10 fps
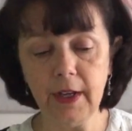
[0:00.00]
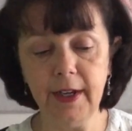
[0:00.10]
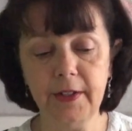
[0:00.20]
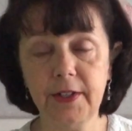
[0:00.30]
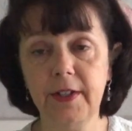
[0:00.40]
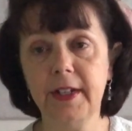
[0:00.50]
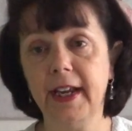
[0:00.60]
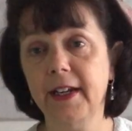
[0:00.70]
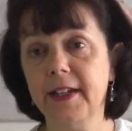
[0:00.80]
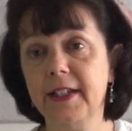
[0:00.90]

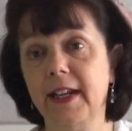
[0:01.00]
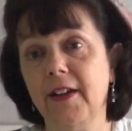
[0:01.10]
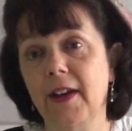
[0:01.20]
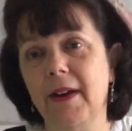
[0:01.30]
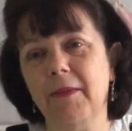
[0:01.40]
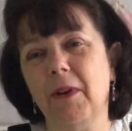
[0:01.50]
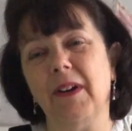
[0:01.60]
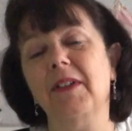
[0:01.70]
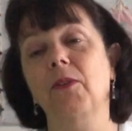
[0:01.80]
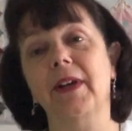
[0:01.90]
instantaneously, well,
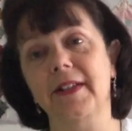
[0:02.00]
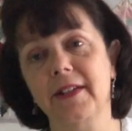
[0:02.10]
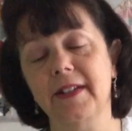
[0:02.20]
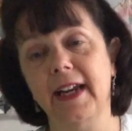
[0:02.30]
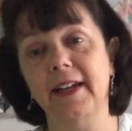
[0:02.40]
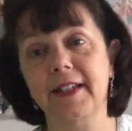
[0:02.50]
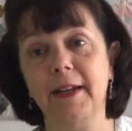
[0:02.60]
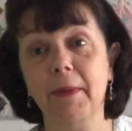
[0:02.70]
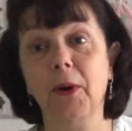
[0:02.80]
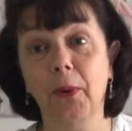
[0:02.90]
not instantaneously,
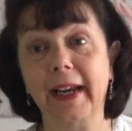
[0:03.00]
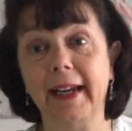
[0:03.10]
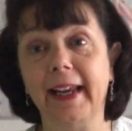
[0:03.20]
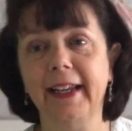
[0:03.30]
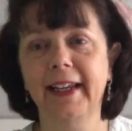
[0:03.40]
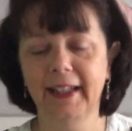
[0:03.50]
but quickly.